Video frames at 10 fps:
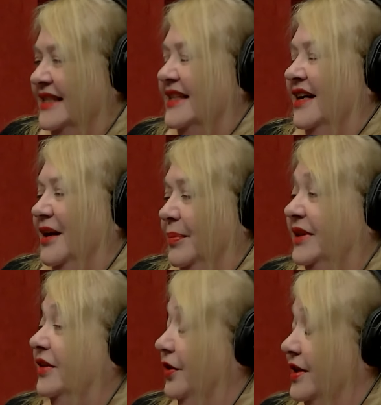Um, but
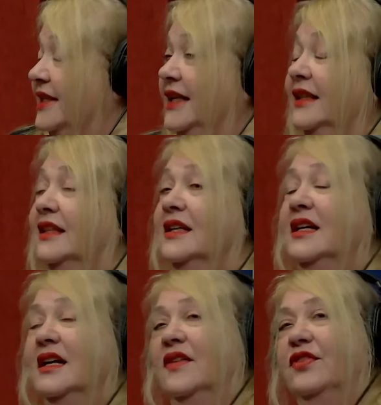the 13th,
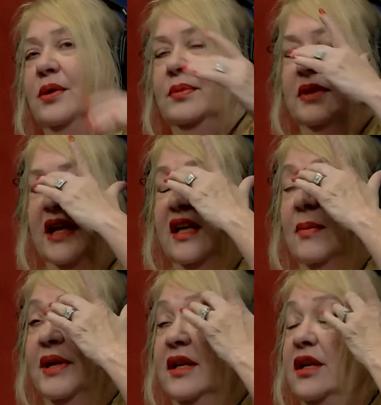from like
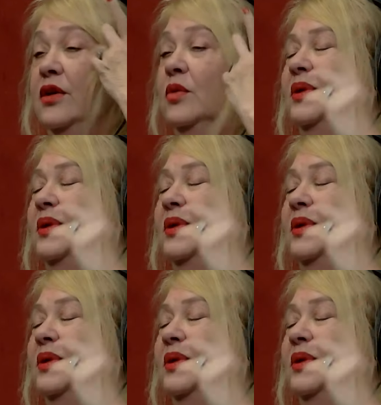come at noon.